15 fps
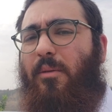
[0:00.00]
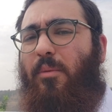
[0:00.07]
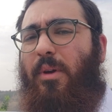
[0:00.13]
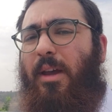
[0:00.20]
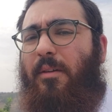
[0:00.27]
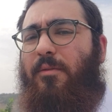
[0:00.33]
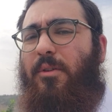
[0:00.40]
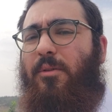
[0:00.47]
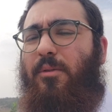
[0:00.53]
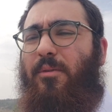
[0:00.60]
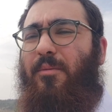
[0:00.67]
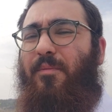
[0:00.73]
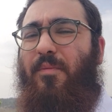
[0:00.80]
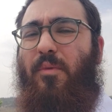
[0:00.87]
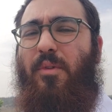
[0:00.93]
We have
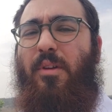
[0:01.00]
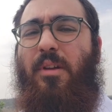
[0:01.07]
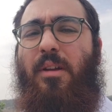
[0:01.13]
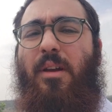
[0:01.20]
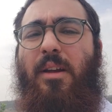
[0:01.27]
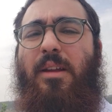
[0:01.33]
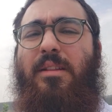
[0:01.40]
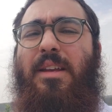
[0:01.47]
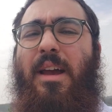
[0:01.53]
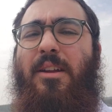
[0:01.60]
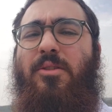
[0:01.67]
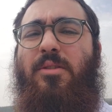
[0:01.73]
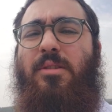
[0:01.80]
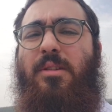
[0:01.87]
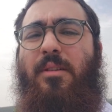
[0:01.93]
to
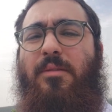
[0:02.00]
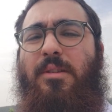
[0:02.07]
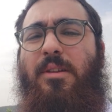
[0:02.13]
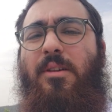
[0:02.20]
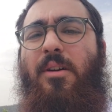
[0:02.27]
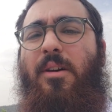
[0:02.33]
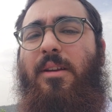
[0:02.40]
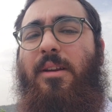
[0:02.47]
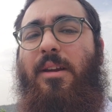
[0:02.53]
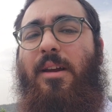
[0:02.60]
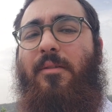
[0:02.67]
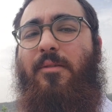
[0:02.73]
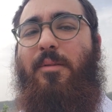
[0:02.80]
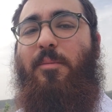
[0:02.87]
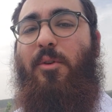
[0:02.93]
attach ourselves to God at
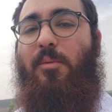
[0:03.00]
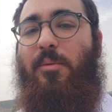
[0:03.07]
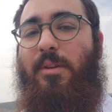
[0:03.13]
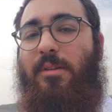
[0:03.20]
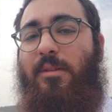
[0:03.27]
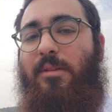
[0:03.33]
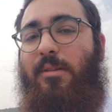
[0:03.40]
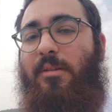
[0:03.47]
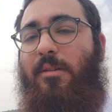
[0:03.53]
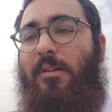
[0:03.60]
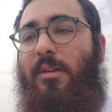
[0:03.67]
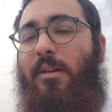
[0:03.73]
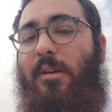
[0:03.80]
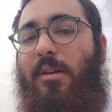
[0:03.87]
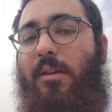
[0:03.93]
every moment.
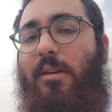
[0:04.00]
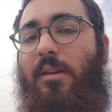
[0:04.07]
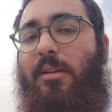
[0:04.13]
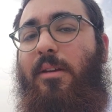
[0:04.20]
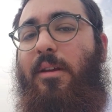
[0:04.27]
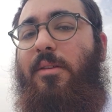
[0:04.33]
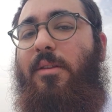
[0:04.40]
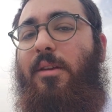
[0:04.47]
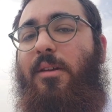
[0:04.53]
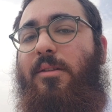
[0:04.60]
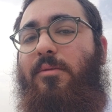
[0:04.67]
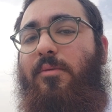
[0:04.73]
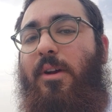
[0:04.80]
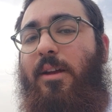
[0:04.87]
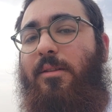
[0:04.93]
Nothing
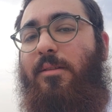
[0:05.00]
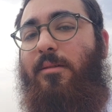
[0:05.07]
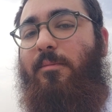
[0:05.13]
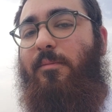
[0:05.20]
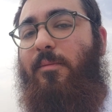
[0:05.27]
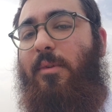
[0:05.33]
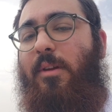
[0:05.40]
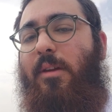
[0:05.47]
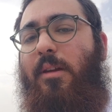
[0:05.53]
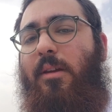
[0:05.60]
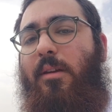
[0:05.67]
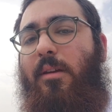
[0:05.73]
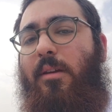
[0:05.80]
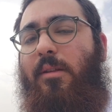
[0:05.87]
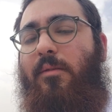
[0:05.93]
is random.
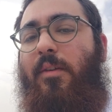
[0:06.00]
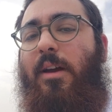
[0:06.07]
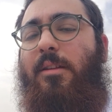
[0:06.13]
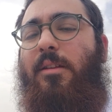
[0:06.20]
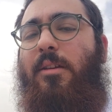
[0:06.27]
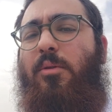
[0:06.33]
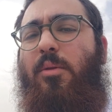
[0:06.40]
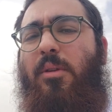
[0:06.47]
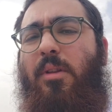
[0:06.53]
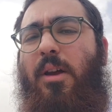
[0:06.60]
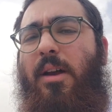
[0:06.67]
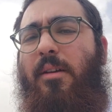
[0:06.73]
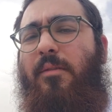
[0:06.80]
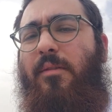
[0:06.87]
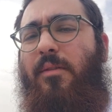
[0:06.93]
The fact that you are
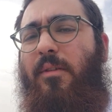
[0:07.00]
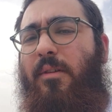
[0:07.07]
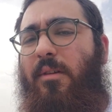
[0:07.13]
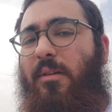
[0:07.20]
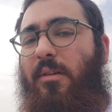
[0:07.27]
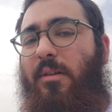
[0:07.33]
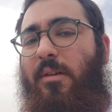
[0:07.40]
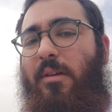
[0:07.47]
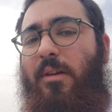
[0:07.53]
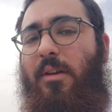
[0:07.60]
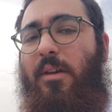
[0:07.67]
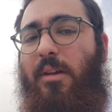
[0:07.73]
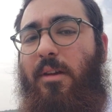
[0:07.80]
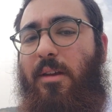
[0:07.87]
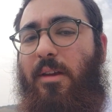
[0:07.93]
alive
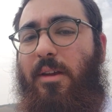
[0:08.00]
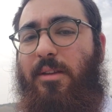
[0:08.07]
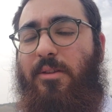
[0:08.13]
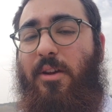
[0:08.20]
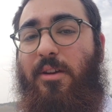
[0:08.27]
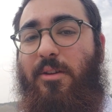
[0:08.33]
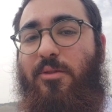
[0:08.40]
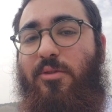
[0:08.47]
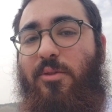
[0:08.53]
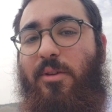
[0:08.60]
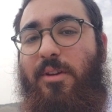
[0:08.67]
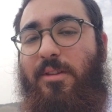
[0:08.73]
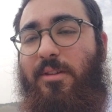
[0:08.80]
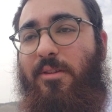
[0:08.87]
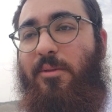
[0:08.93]
is not your
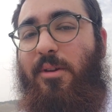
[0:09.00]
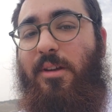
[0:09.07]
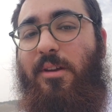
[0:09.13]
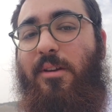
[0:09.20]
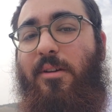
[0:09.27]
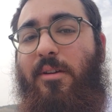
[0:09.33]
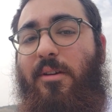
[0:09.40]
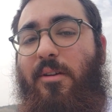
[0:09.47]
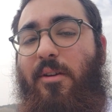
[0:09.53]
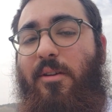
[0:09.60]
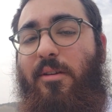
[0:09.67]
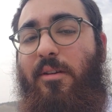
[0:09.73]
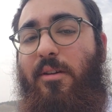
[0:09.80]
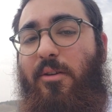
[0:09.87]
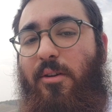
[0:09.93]
choice. You're here
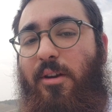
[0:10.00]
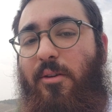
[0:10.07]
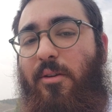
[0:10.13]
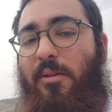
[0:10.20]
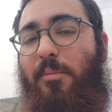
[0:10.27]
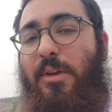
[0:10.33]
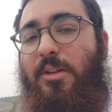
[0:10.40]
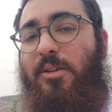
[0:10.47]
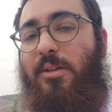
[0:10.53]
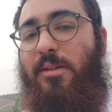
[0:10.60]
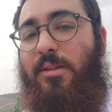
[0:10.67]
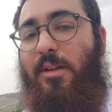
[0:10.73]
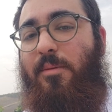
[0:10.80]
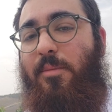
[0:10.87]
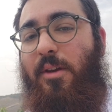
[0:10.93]
on a mission
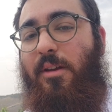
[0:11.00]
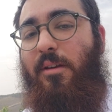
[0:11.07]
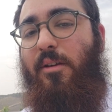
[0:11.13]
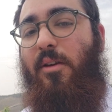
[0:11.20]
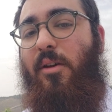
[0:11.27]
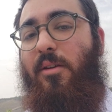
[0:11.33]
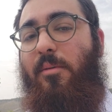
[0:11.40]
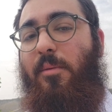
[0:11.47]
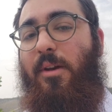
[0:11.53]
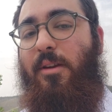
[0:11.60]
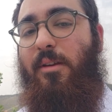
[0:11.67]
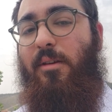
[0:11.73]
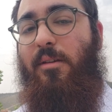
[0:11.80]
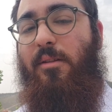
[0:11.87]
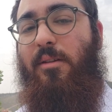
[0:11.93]
sent by God
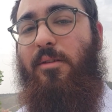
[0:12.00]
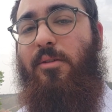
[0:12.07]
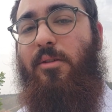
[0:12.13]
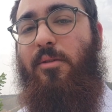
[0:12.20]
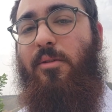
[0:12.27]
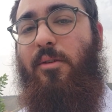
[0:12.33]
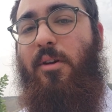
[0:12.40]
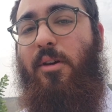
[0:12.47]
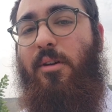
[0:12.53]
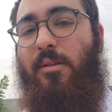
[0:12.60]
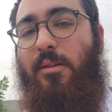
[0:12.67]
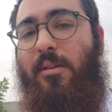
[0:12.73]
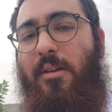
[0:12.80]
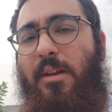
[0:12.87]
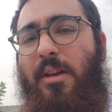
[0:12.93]
Almighty, the eternal God,
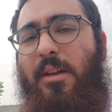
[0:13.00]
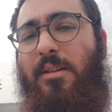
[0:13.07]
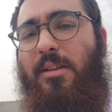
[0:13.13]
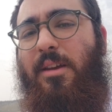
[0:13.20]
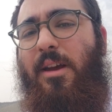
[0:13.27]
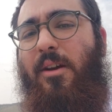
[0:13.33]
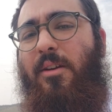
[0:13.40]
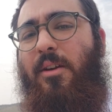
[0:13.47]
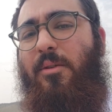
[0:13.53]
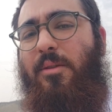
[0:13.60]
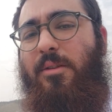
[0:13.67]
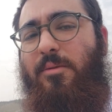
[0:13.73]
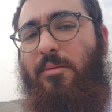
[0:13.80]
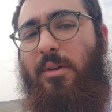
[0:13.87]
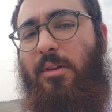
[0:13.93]
to carry out
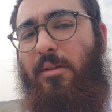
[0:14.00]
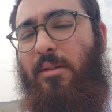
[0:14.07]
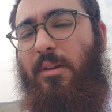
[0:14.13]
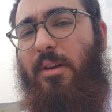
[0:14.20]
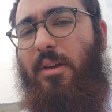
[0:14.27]
His will.